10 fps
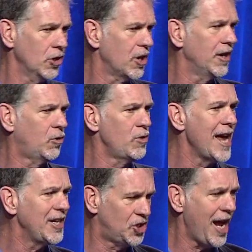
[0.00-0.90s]
you're going to
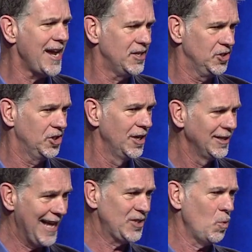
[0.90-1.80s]
create change.
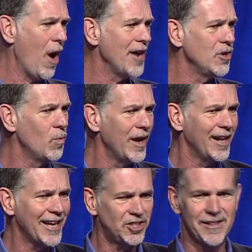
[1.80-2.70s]
That's why you win
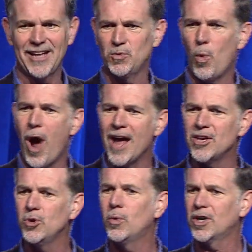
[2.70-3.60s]
election. That's why
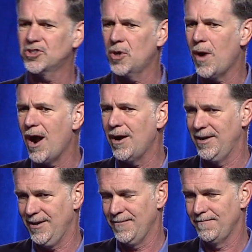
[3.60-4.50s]
you work so
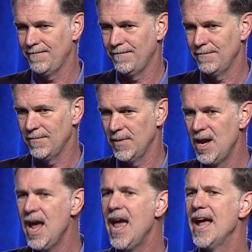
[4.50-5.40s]
hard.
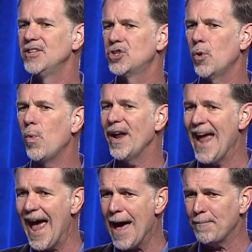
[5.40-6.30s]
And so what
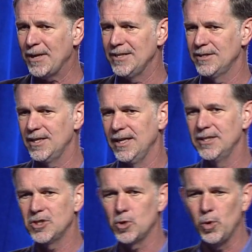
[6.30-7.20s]
happens
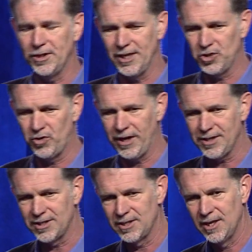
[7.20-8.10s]
in school
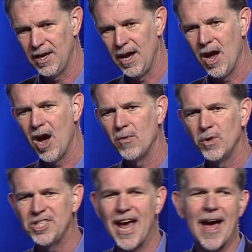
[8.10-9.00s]
districts
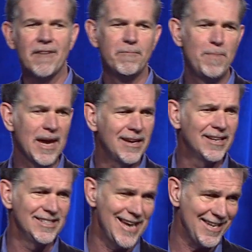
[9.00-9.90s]
which have big
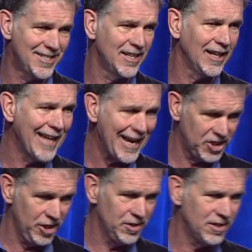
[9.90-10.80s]
contested
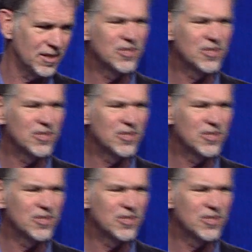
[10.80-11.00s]
elections,